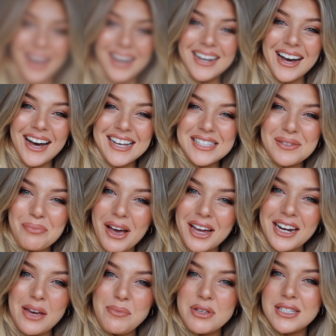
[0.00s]
Hey guys, my
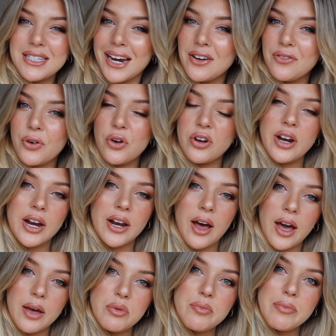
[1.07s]
name is Vaughan and
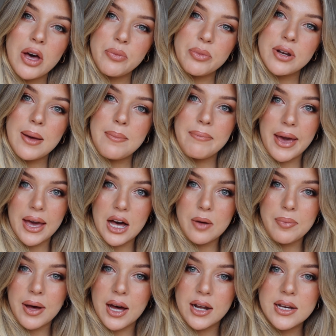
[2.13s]
I'm a Melbourne
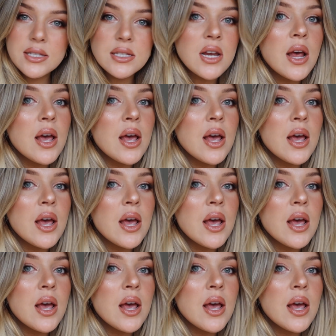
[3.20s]
makeup artist.